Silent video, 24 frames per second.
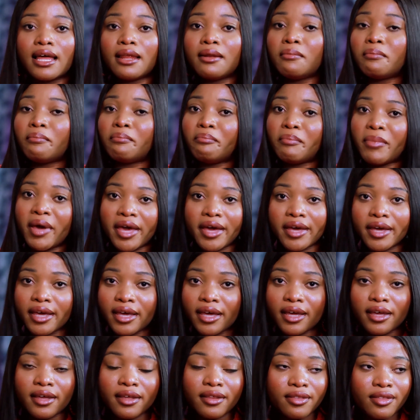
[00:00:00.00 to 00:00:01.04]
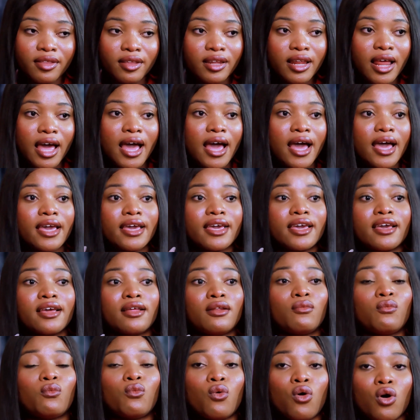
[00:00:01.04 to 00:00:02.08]
and begging that I
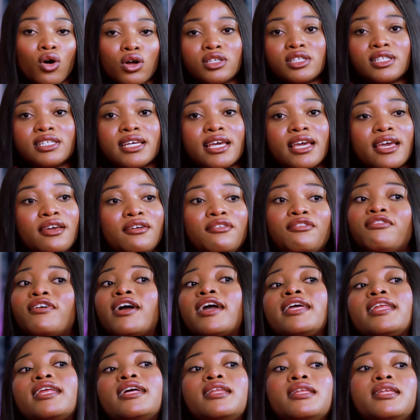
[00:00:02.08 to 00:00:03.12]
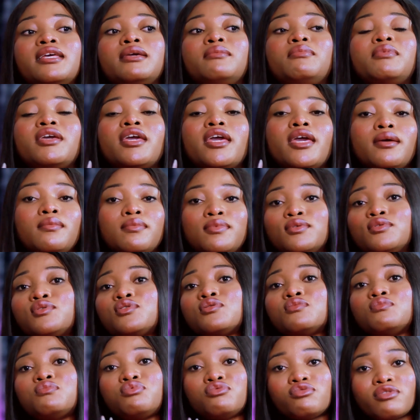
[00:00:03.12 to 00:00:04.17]
can one day finally be able
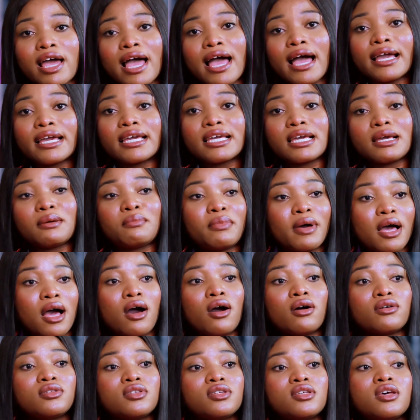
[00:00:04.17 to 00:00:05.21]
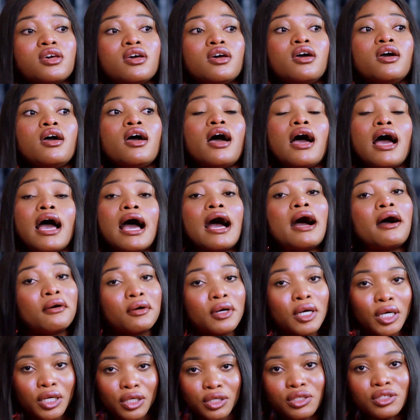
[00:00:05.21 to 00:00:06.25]
to brag about
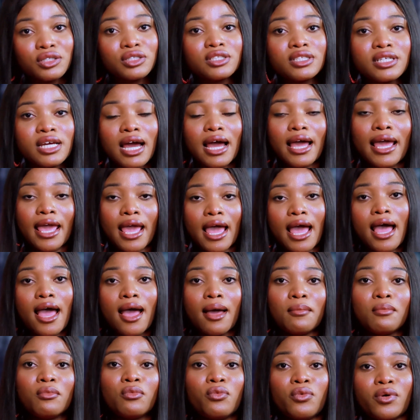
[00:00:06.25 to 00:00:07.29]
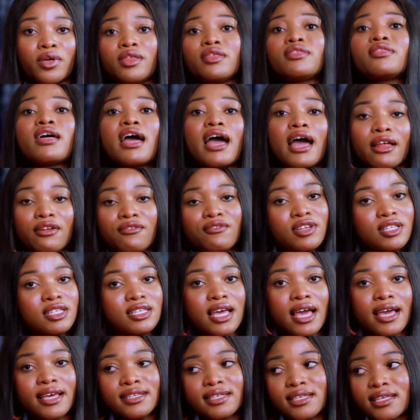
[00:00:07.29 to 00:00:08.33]
how good I am with
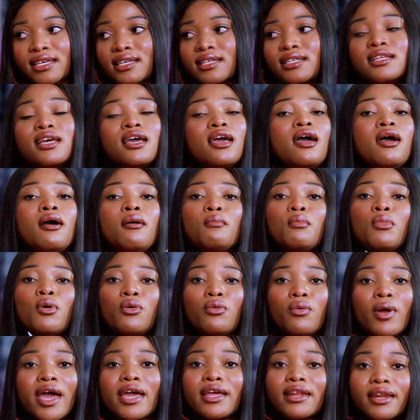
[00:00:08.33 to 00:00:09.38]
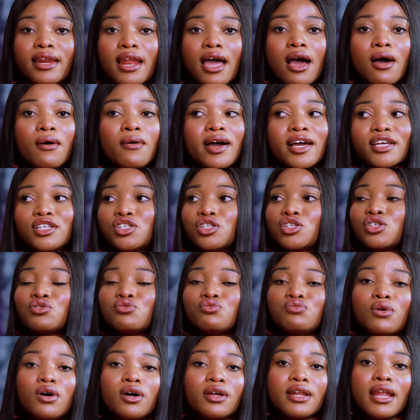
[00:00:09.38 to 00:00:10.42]
advertising. But right now I just
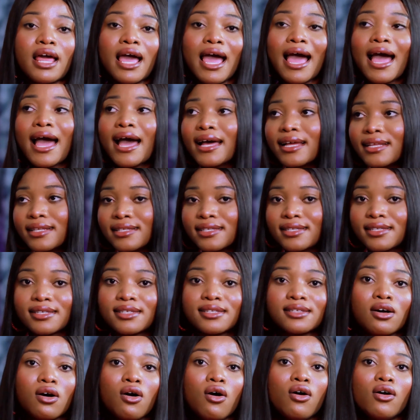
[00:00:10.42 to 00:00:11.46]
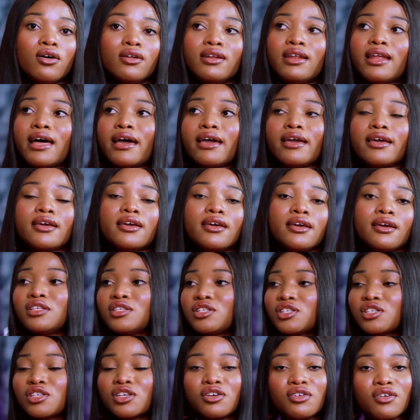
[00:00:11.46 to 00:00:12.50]
run ads on
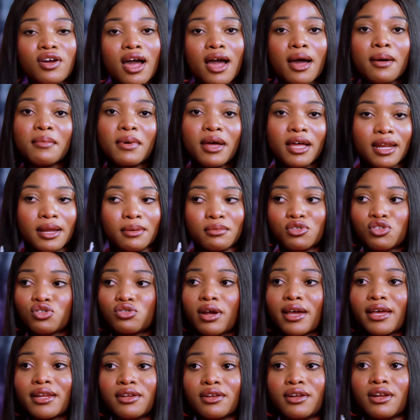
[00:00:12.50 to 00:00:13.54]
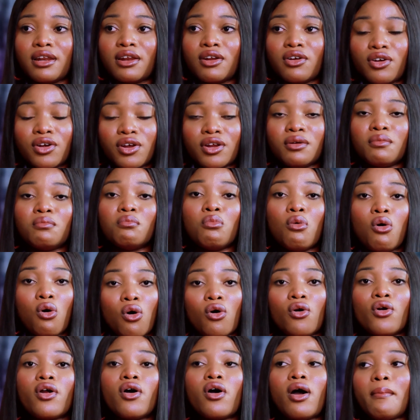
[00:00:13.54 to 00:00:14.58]
Instagram, and I'm trying to learn
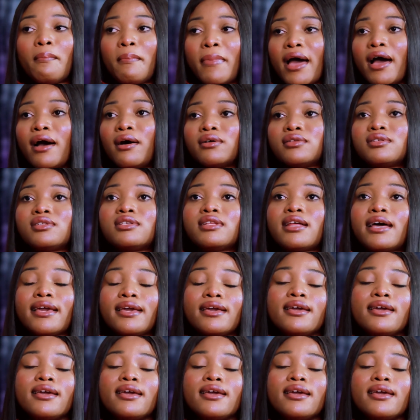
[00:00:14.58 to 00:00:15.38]
more about